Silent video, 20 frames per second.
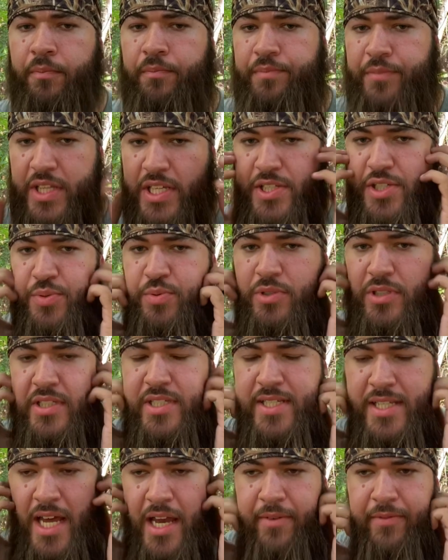This
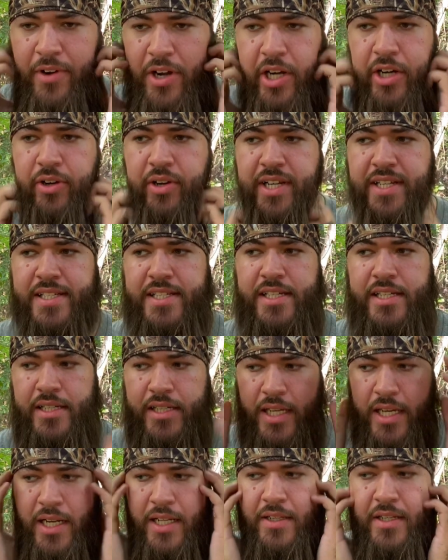one's not very greasy
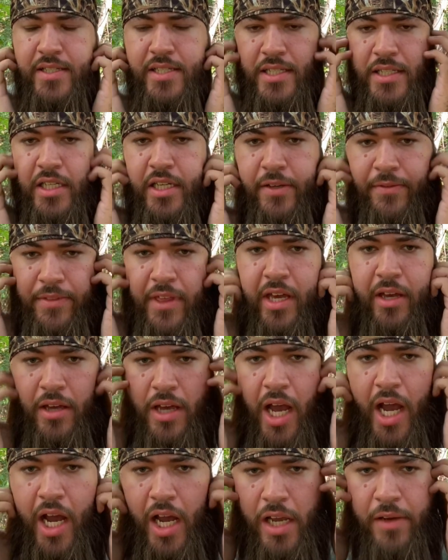and it doesn't leave that
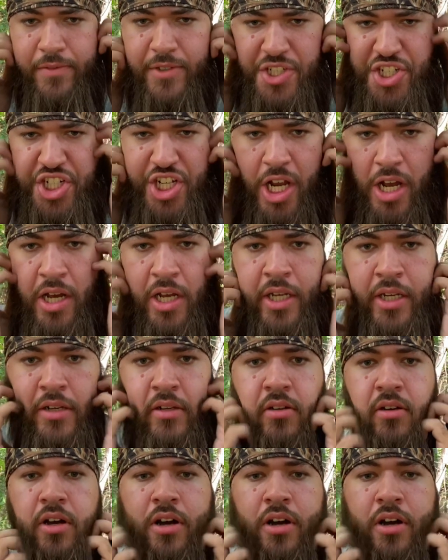high of a shine.